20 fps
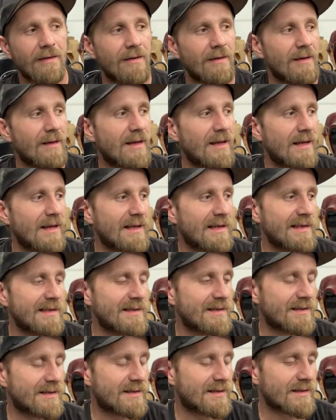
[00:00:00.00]

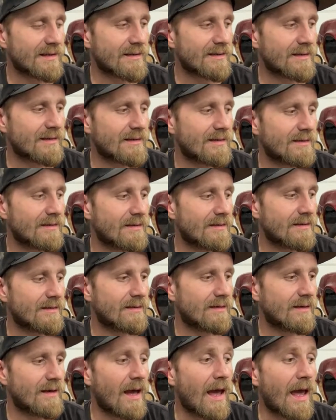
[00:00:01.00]
is,
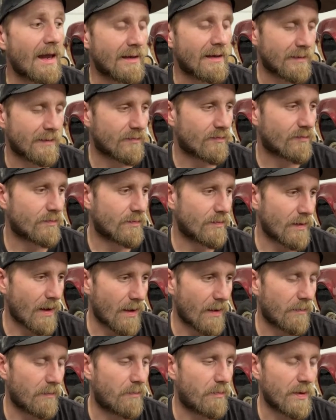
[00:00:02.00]
and
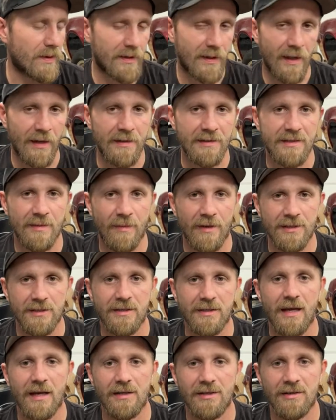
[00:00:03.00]
I've been getting some
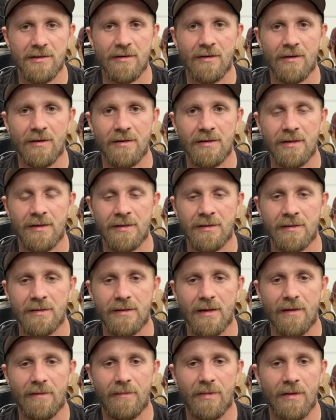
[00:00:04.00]
education on and
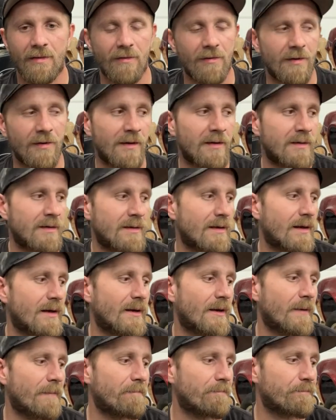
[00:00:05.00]
have been learning,
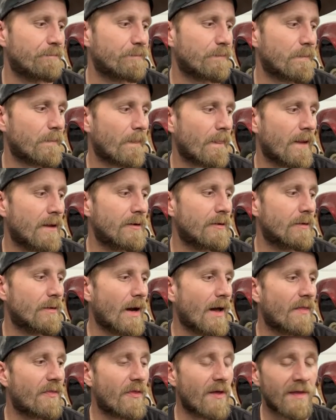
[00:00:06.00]
you know,
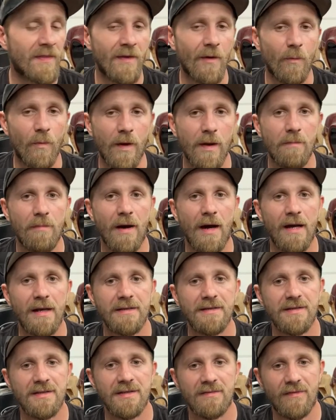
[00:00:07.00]
I think that weight
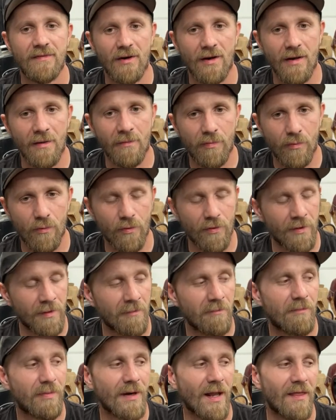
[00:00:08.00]
bias is very
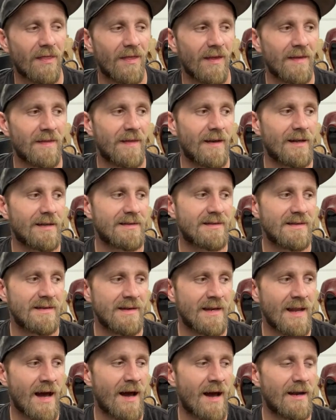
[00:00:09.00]
important, but I think that it's
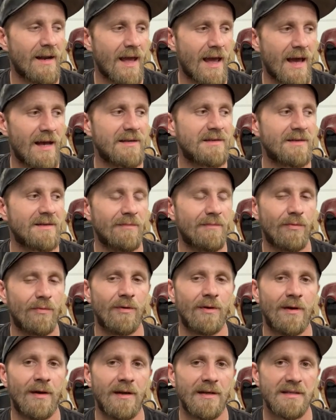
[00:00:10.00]
not as
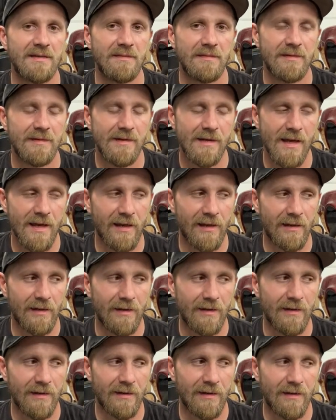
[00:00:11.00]
important as it
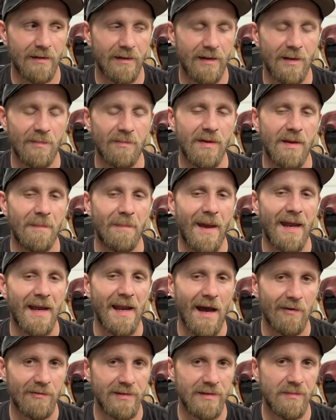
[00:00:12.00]
can be made
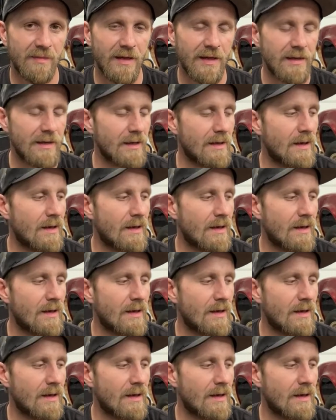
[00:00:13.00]
out to be